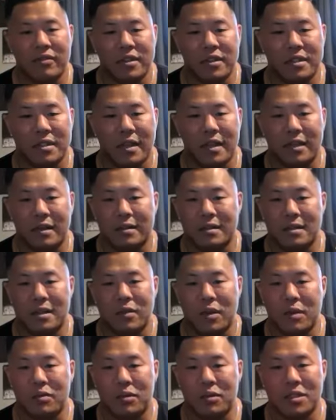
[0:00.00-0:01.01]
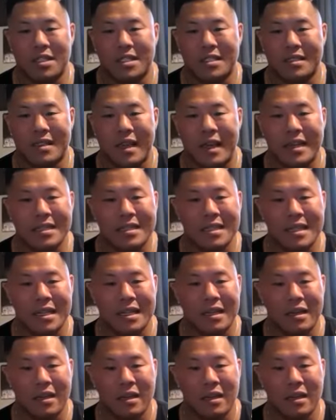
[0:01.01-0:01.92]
is like some people are just lazy.